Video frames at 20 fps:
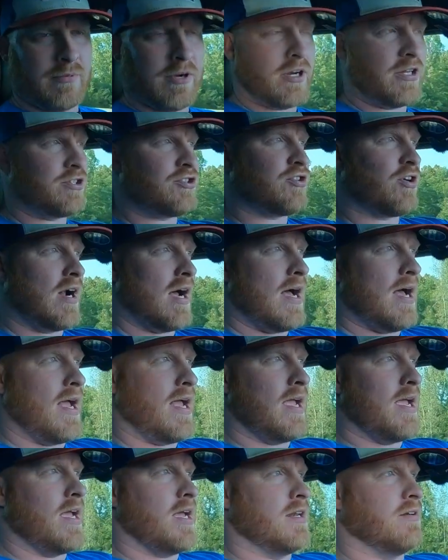gonna try
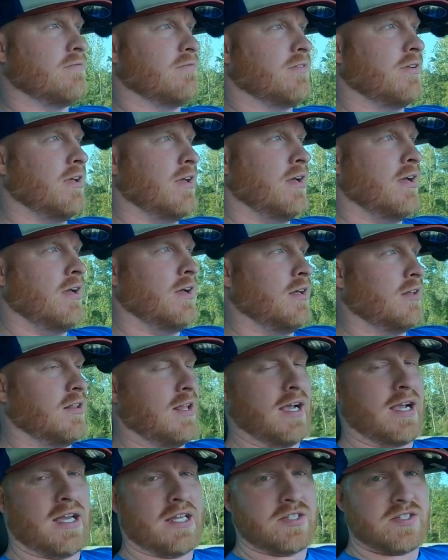and
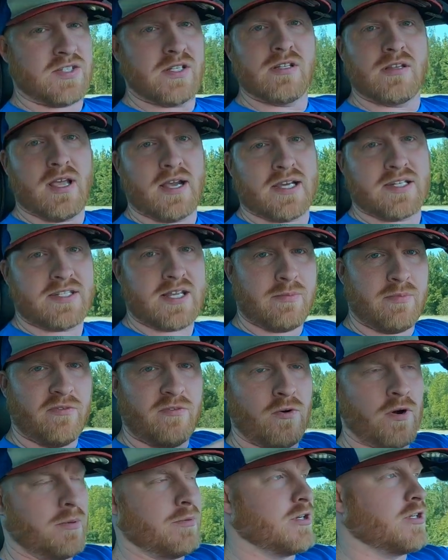like I was like I said
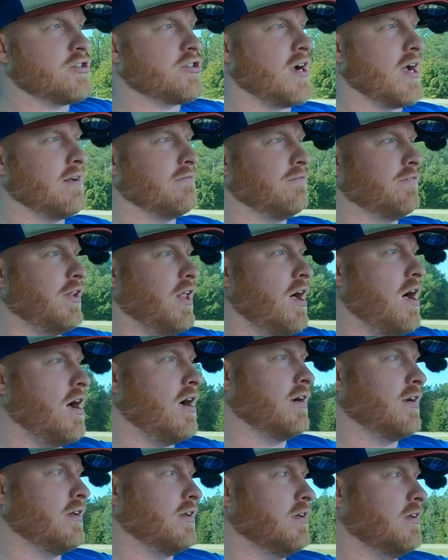before, I'm gonna try and
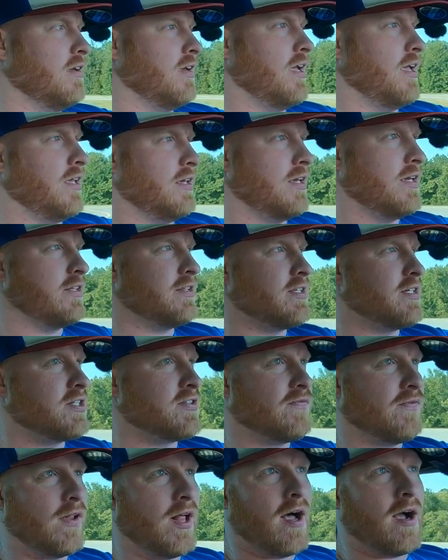vlog and get
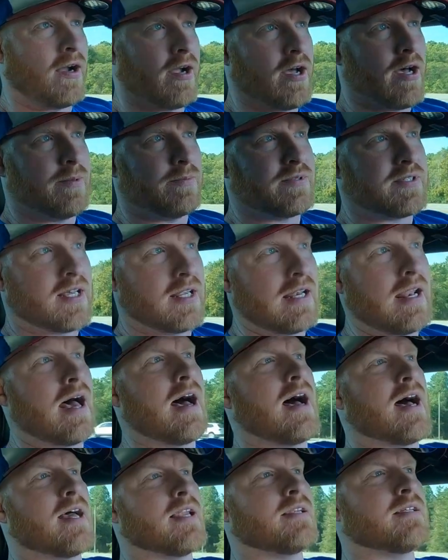this vlog up
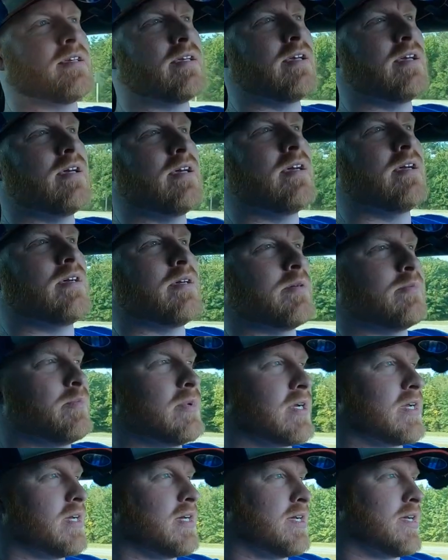tonight
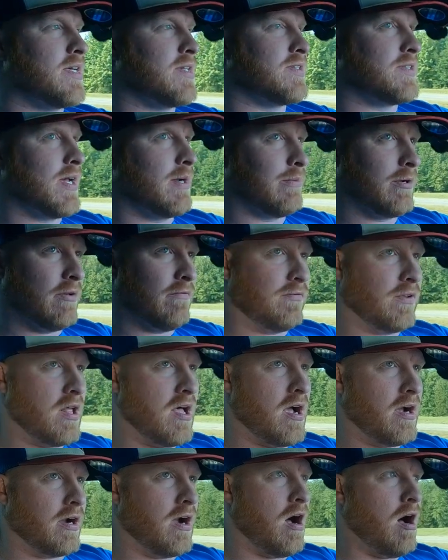because I'm gonna
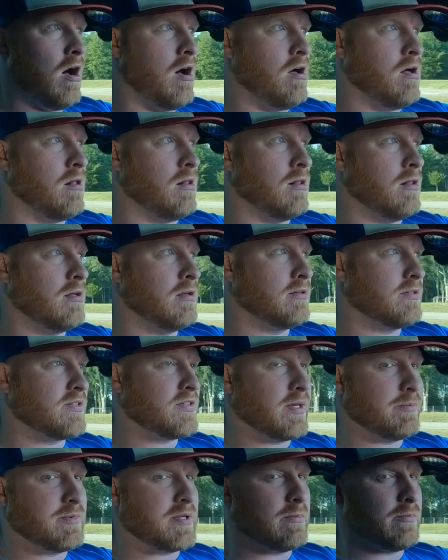vlog all
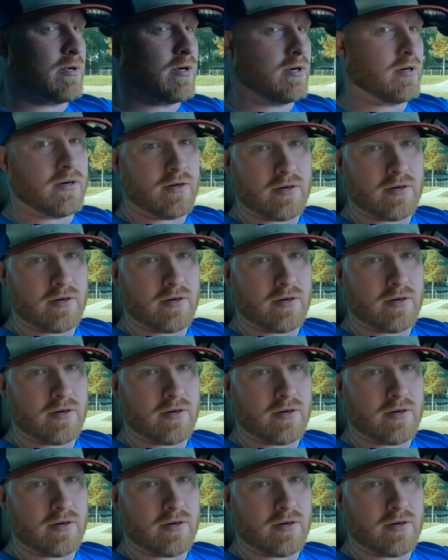September.